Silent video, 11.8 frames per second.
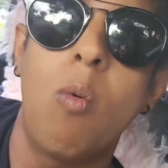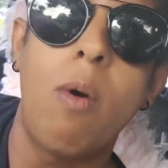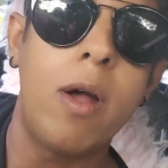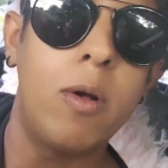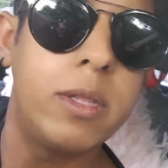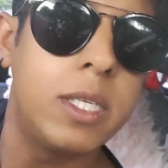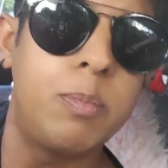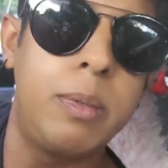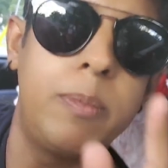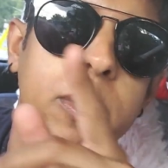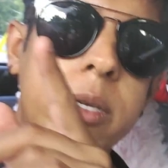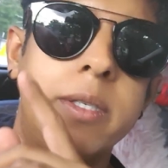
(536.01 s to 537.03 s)
Why all these
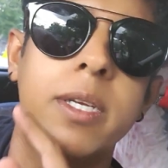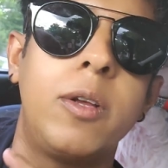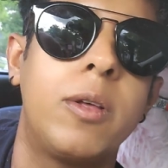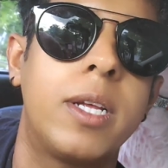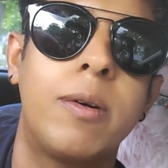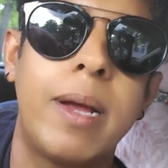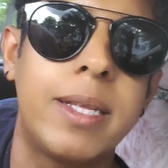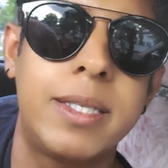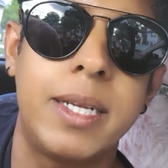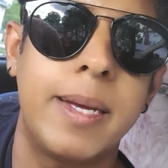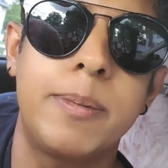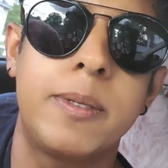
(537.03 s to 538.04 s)
people are sitting on the red
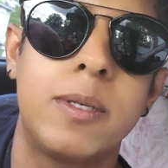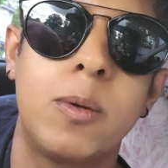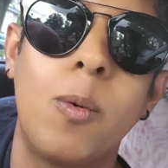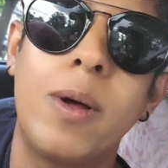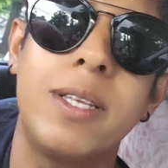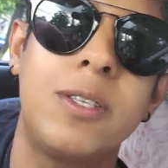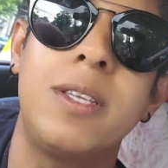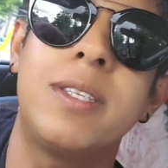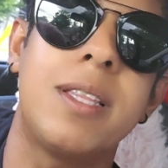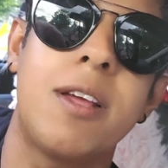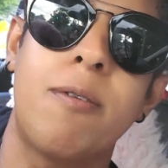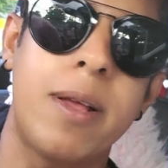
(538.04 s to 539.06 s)
steps? What is
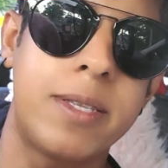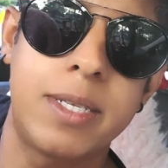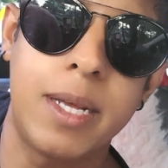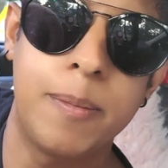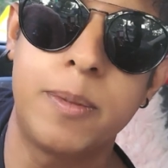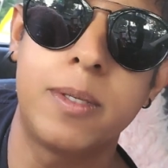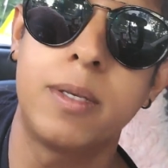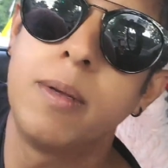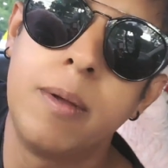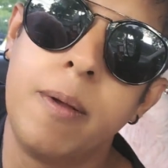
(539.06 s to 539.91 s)
inside the red steps?